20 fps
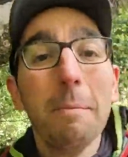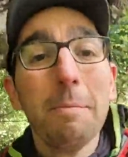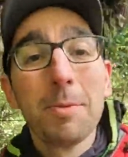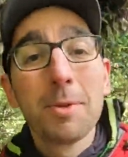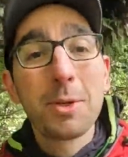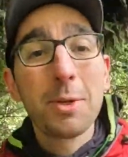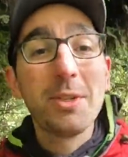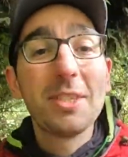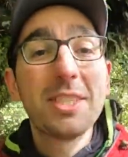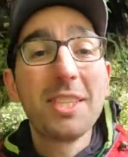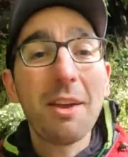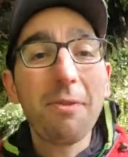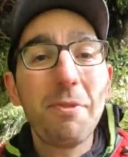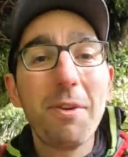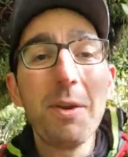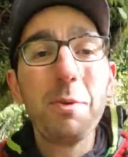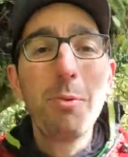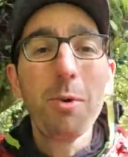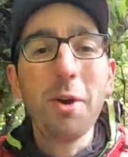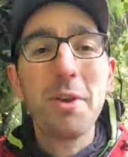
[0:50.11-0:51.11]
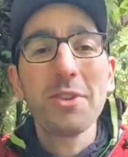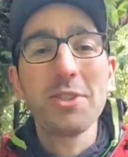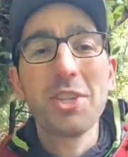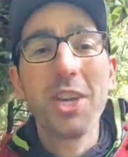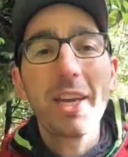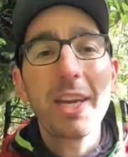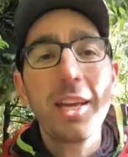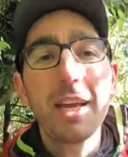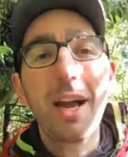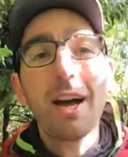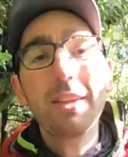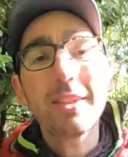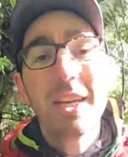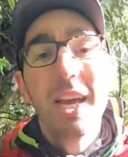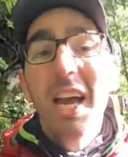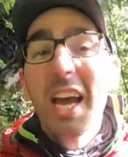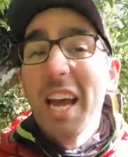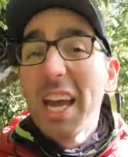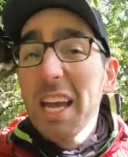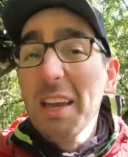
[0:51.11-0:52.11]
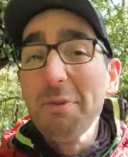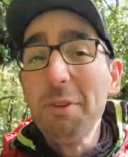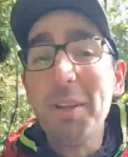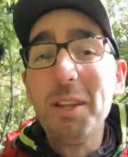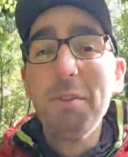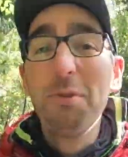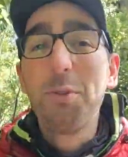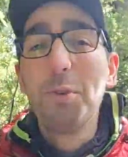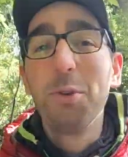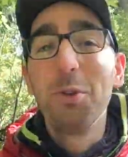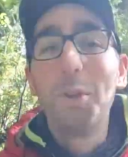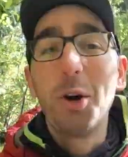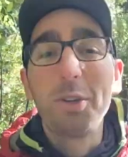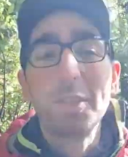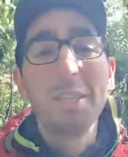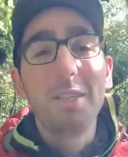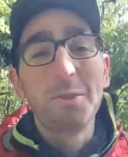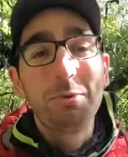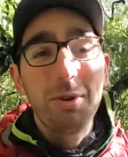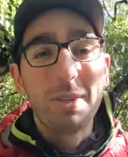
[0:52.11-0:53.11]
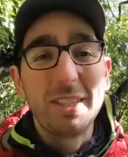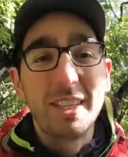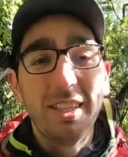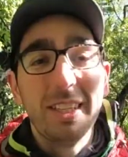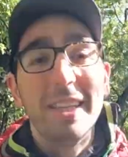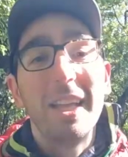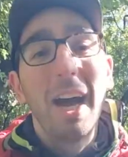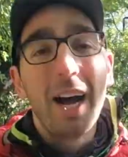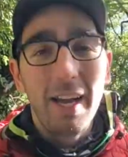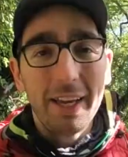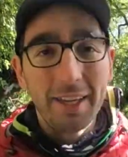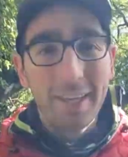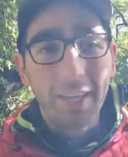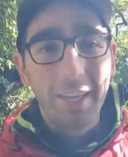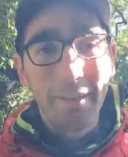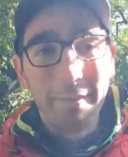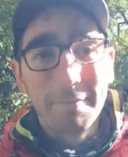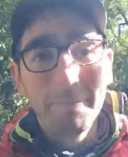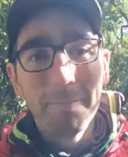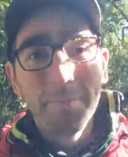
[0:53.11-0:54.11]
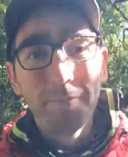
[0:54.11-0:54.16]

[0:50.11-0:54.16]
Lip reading: So it's definitely worth checking out, even if you're not interested in hiking.